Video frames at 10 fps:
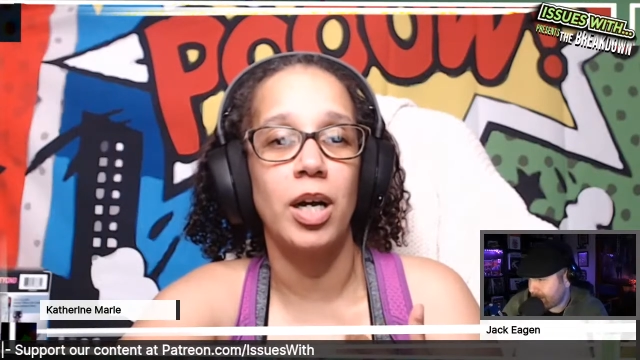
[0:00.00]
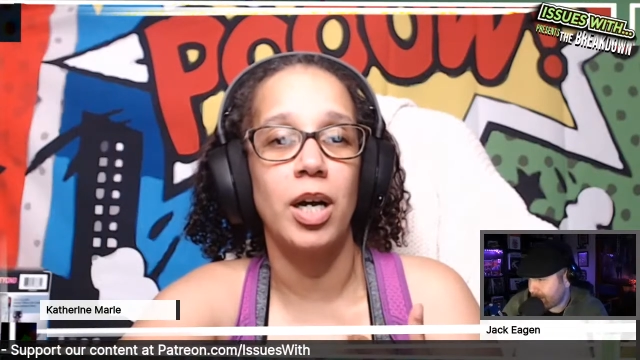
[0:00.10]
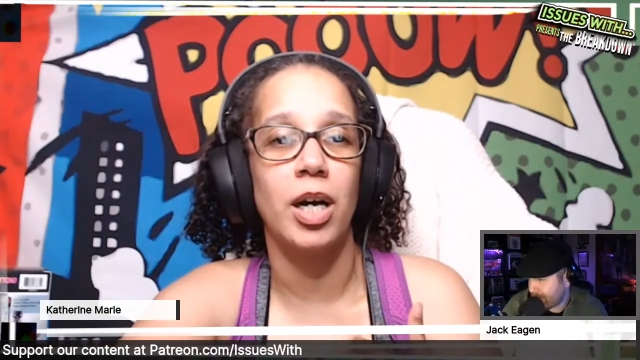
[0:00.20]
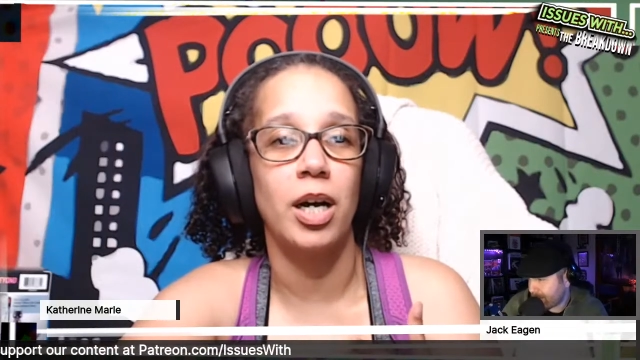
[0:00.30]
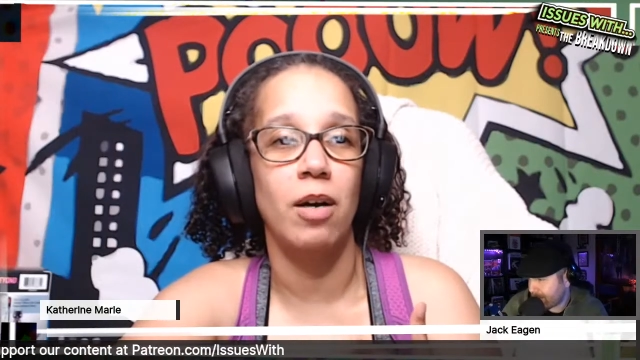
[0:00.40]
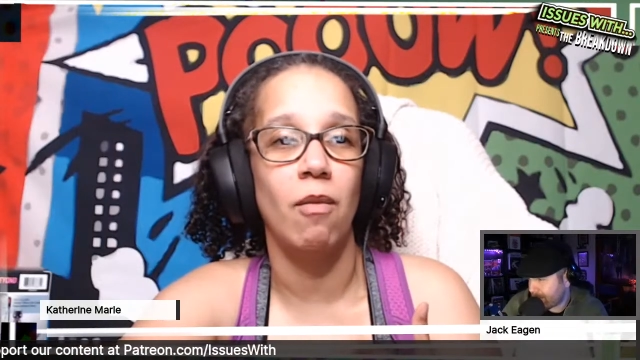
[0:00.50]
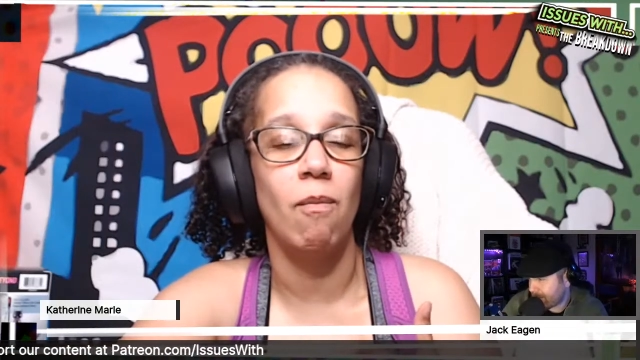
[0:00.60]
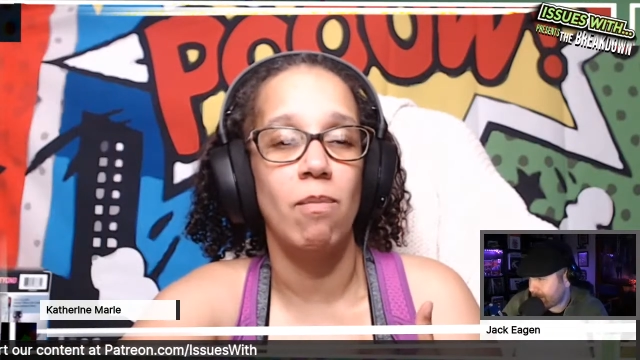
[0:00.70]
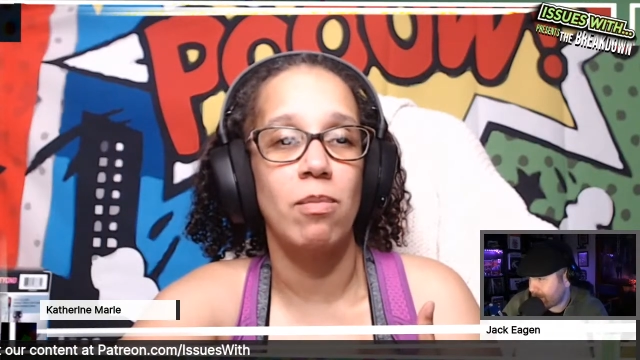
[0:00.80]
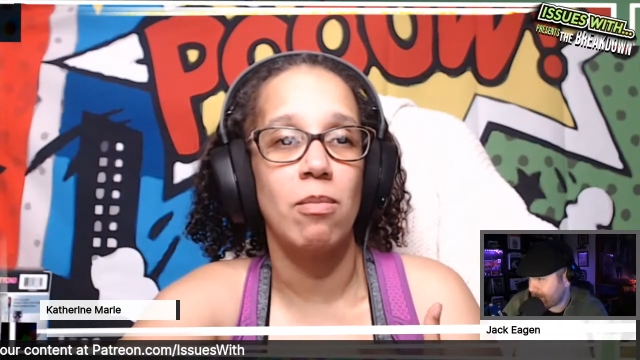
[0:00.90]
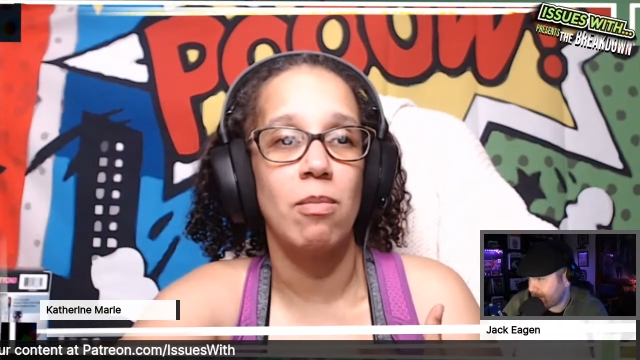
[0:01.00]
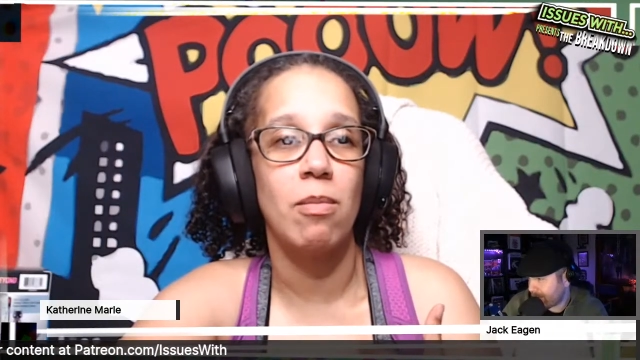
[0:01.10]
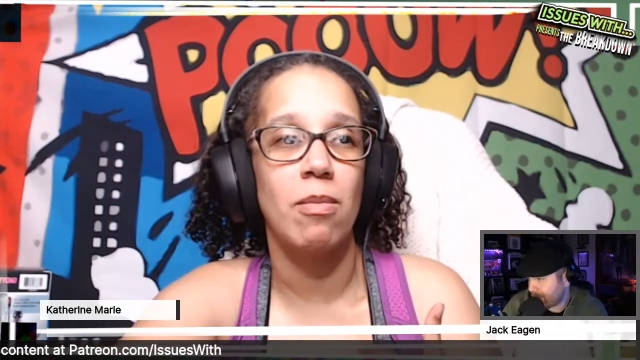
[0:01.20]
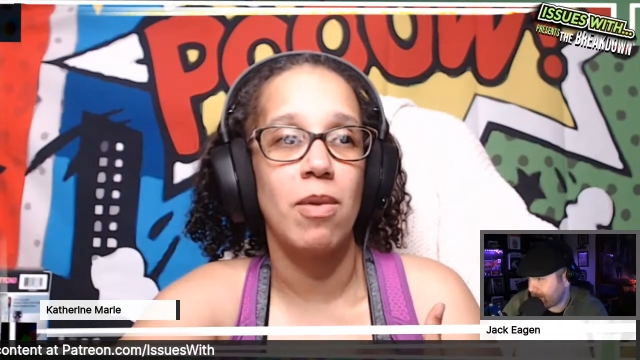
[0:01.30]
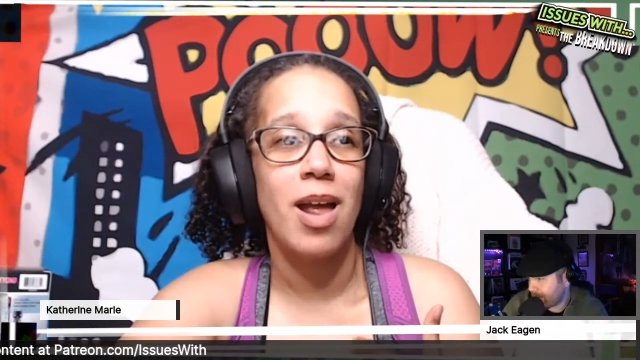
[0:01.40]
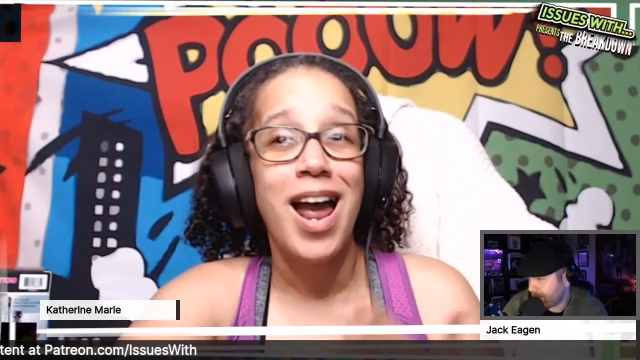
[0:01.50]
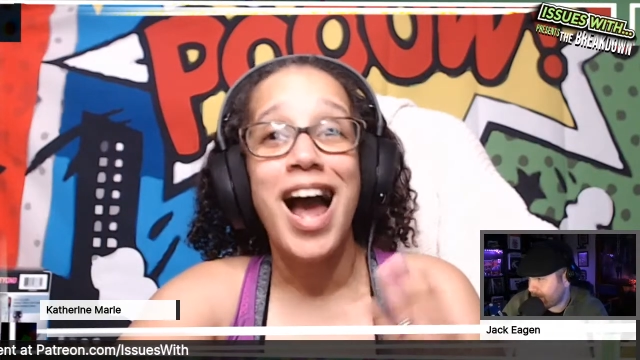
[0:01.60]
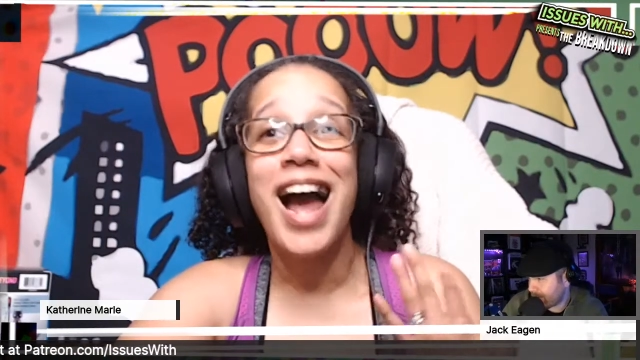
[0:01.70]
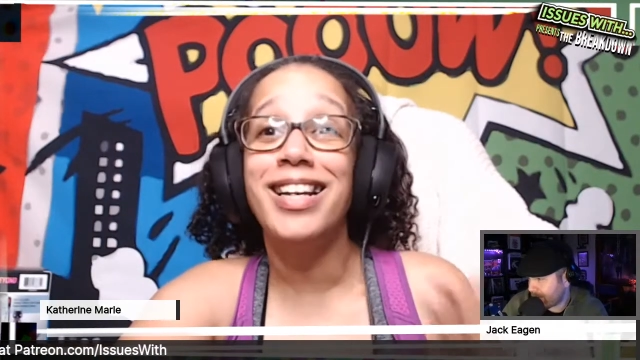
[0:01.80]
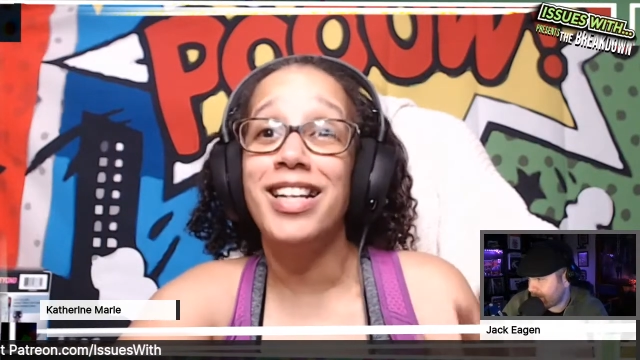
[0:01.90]
I
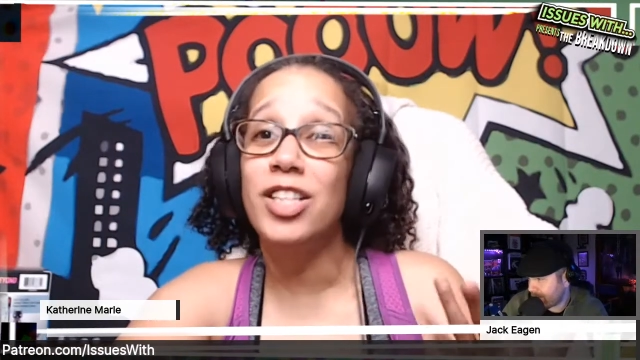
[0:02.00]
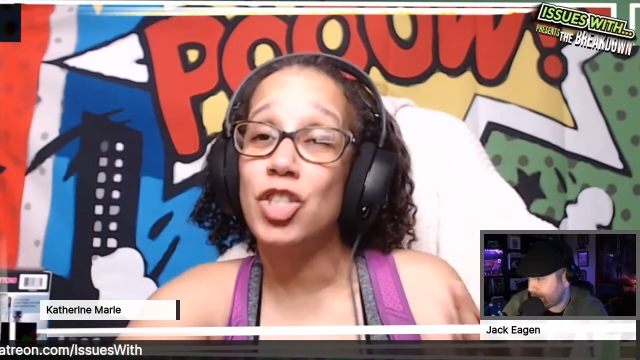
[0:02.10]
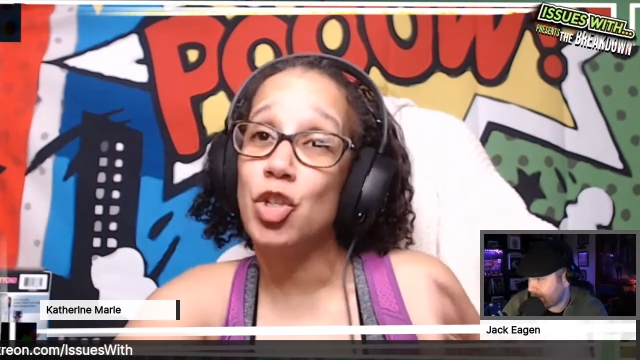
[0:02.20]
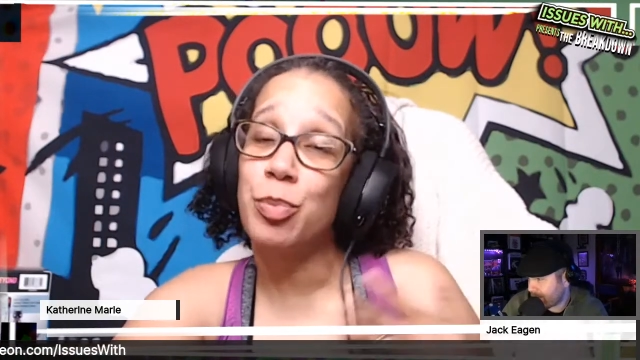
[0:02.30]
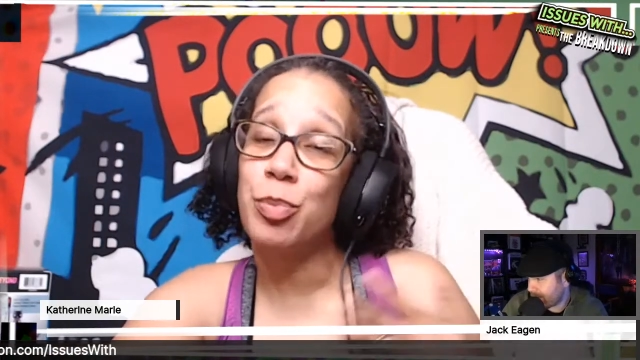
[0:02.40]
need super